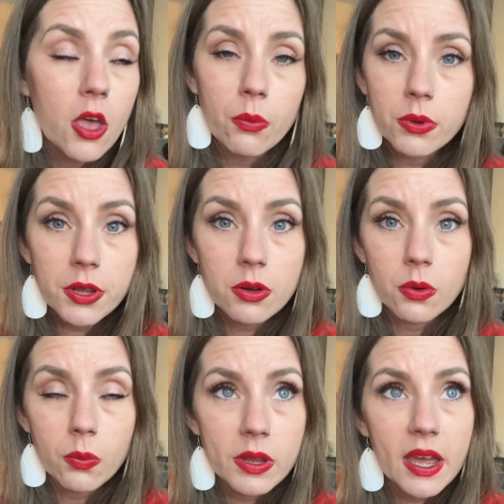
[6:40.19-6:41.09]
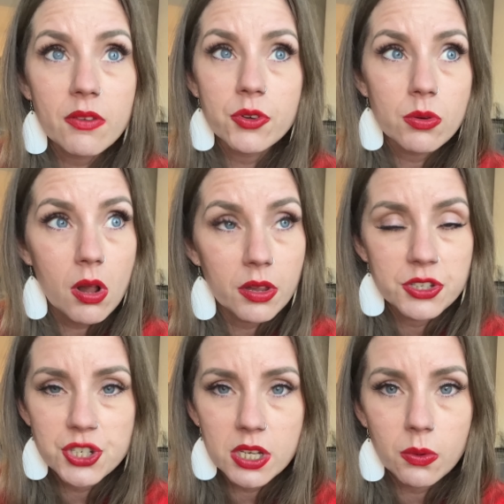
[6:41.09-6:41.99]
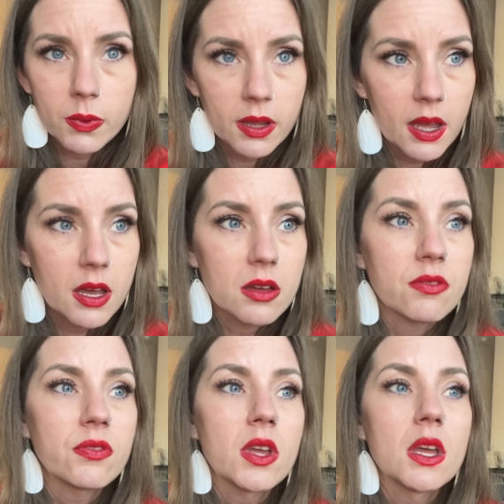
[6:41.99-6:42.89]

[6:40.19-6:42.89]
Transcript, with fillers: Well, no, we have neurology, we have